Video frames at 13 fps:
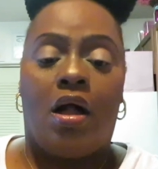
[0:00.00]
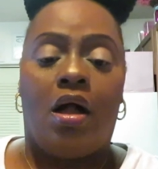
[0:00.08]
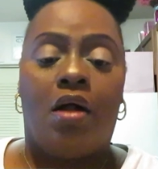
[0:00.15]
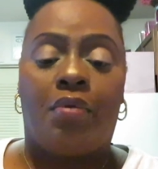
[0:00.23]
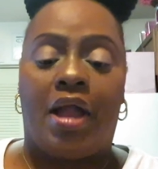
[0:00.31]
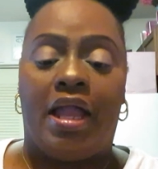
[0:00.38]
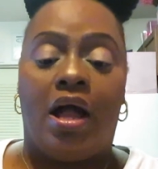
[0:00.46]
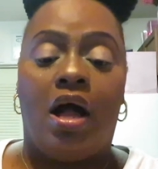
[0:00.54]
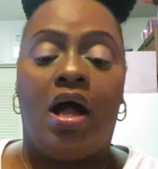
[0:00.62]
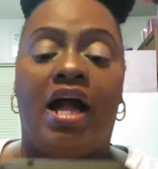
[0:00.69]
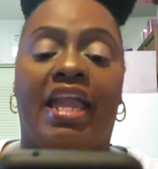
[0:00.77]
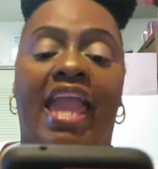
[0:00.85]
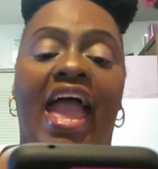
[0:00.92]
all right
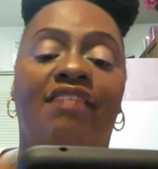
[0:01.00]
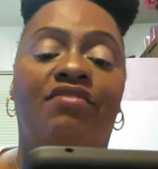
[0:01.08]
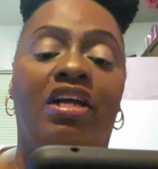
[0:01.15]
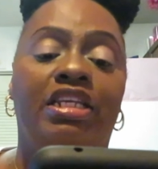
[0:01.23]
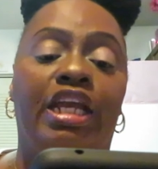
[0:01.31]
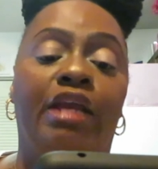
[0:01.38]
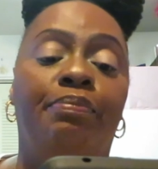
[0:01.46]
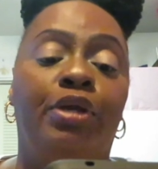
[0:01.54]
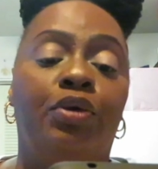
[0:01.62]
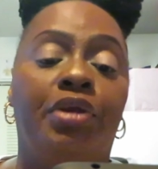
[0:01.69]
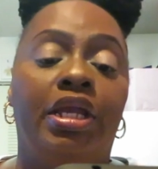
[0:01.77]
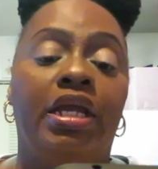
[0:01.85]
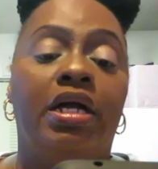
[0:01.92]
uh Kat Von D
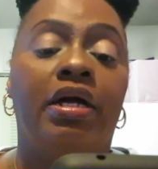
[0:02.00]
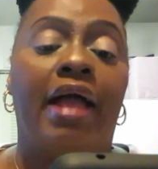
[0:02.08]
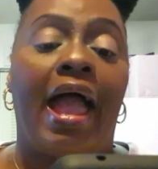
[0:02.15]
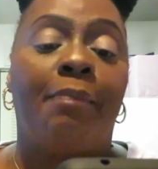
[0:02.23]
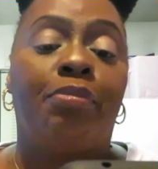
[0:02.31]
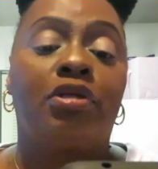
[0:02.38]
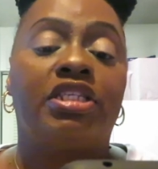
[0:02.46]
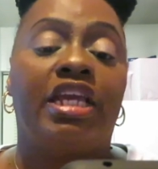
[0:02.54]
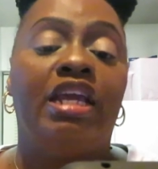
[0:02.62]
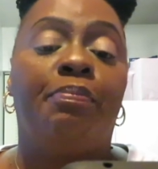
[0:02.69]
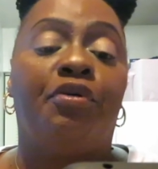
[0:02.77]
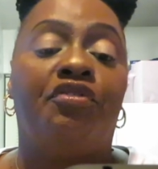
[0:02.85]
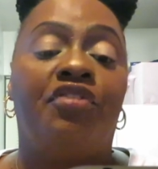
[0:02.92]
beauty good apple
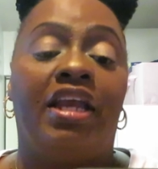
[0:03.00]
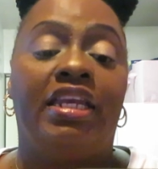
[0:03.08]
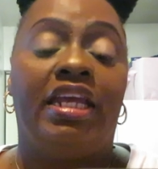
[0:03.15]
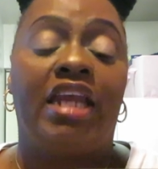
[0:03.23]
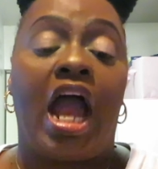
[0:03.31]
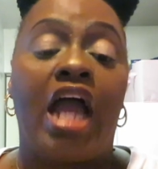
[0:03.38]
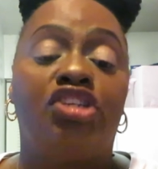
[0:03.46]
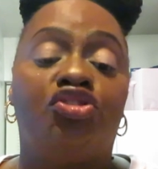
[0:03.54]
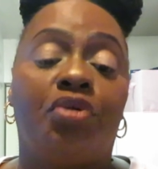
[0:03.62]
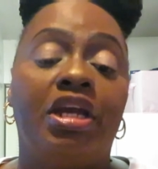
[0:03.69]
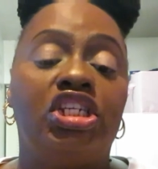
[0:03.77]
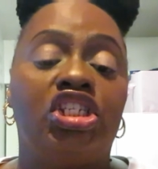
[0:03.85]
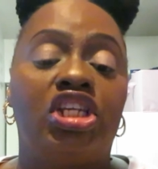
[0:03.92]
skin perfecting
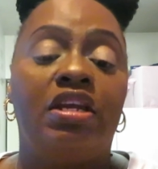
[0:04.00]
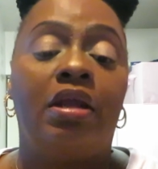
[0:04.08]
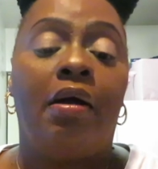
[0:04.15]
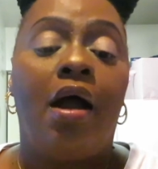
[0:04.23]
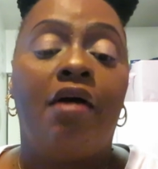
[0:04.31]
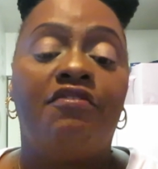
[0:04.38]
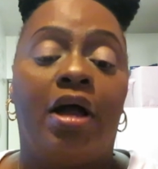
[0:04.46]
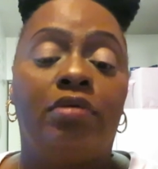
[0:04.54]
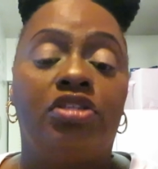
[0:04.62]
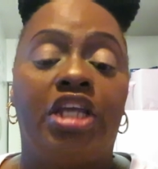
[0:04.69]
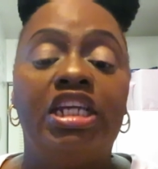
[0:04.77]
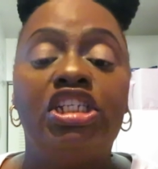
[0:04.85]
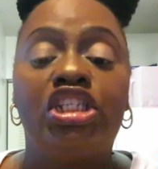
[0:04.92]
hydration
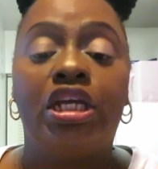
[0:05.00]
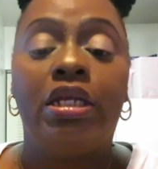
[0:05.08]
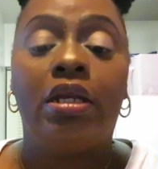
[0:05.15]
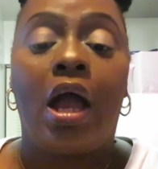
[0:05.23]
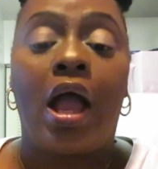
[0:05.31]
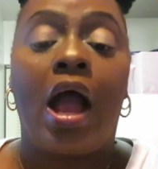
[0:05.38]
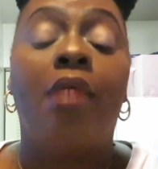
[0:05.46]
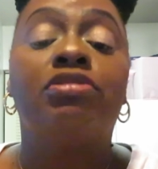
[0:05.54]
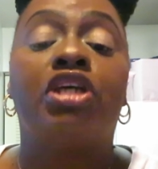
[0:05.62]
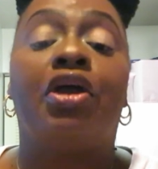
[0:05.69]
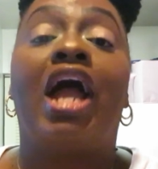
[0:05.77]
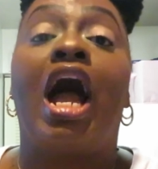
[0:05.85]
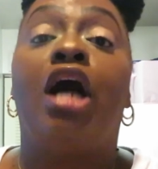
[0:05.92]
foundation i'm
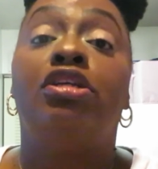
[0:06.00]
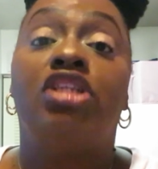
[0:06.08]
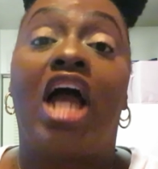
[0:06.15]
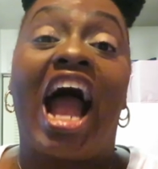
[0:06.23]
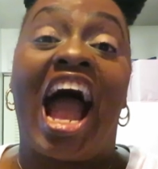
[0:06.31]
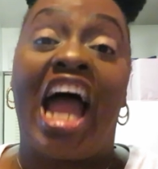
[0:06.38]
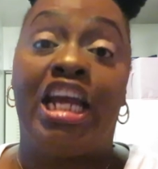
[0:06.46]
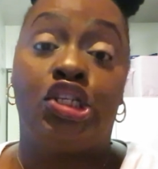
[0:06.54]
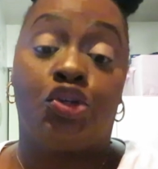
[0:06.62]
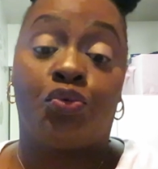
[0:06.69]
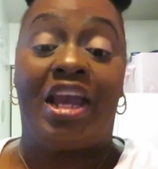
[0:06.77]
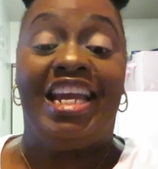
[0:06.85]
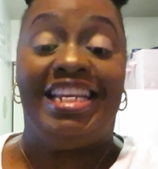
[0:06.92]
sorry
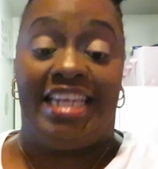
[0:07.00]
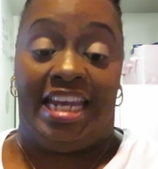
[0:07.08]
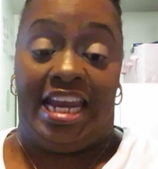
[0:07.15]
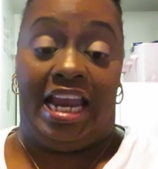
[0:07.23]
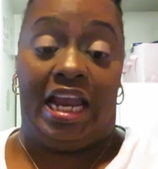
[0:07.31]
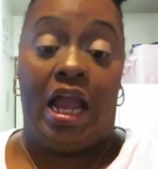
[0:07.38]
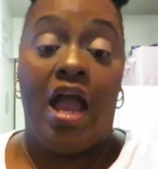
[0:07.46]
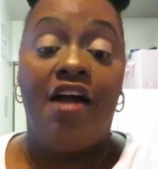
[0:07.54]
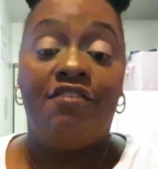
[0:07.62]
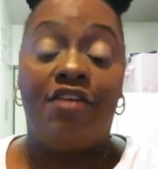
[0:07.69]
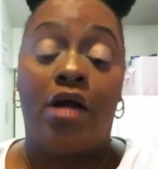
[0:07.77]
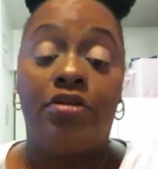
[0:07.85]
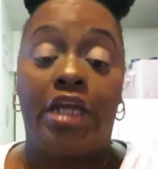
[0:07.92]
hydrating
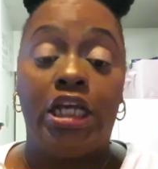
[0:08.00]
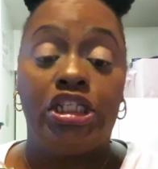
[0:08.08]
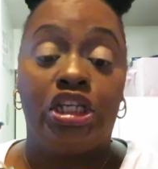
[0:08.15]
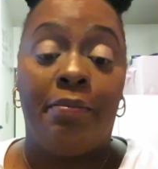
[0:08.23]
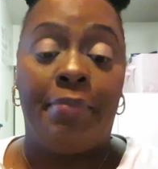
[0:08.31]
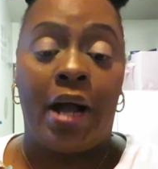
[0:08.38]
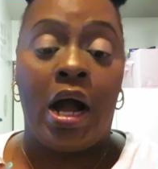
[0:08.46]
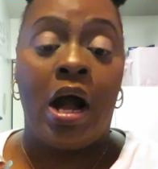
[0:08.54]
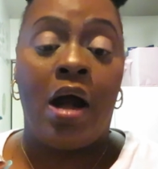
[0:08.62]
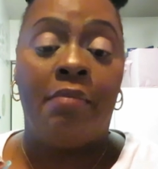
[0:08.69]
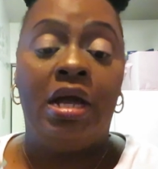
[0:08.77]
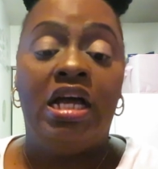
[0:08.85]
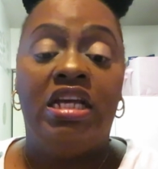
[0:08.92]
foundation
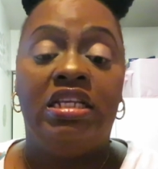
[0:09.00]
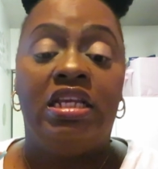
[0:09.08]
balm